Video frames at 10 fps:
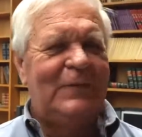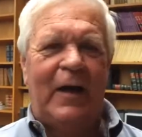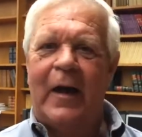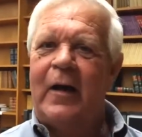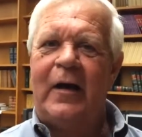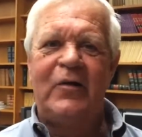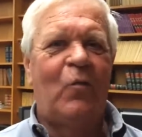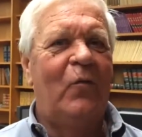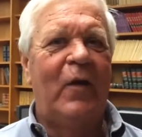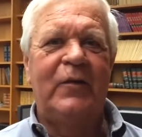And I just
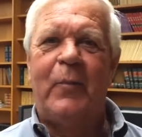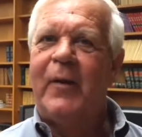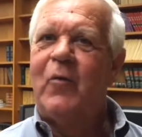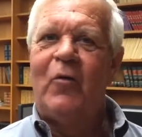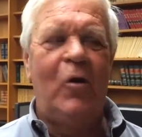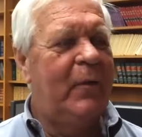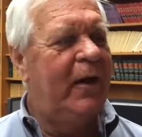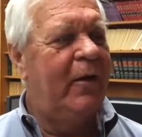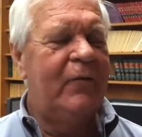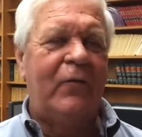want to thank the people of Cullman
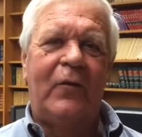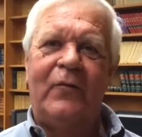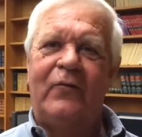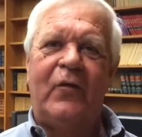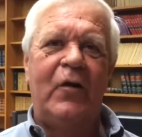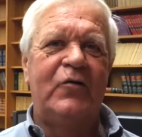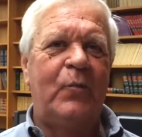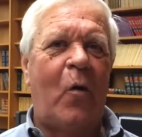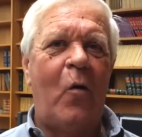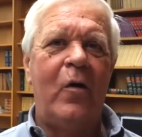County for their
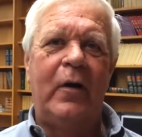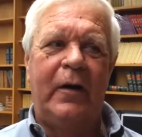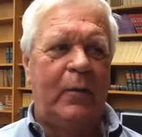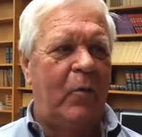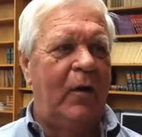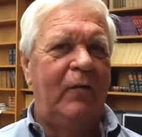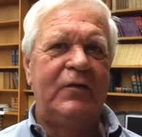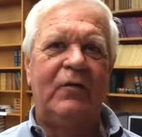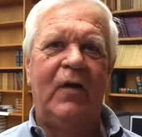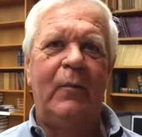support and the
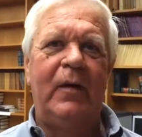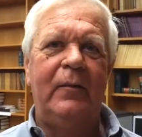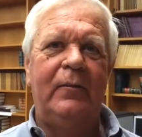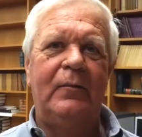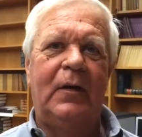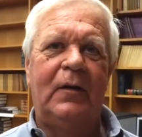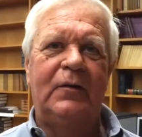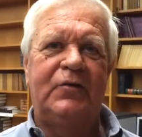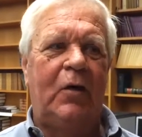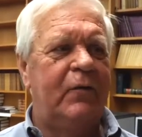privilege of letting me
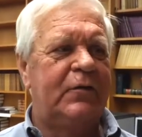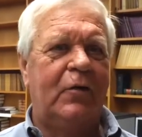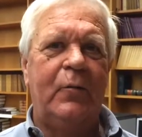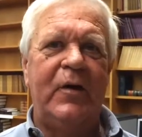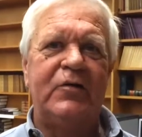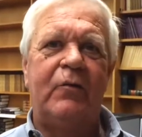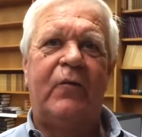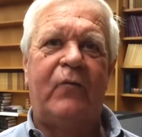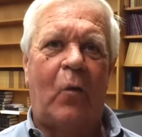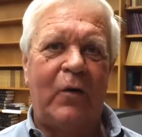serve as their commissioner
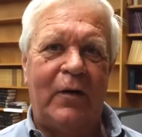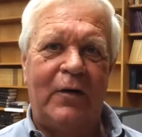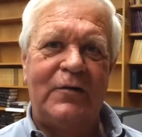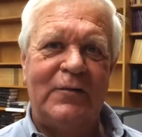for 4 years.